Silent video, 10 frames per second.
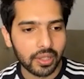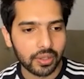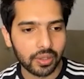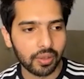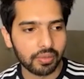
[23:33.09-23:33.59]

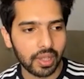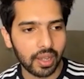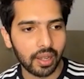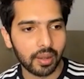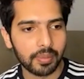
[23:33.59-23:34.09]
So
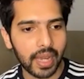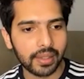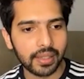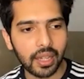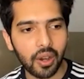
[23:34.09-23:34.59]
um,
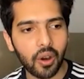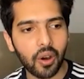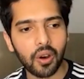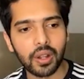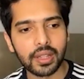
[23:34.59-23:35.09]
I think
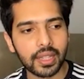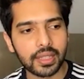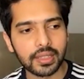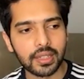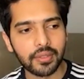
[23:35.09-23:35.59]
all
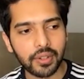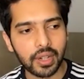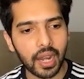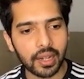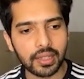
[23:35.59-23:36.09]
these
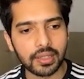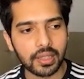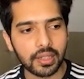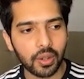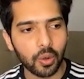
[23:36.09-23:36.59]
different artists
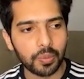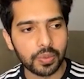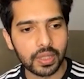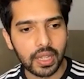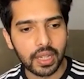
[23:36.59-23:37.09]
and
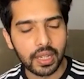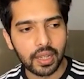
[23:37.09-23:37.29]
groups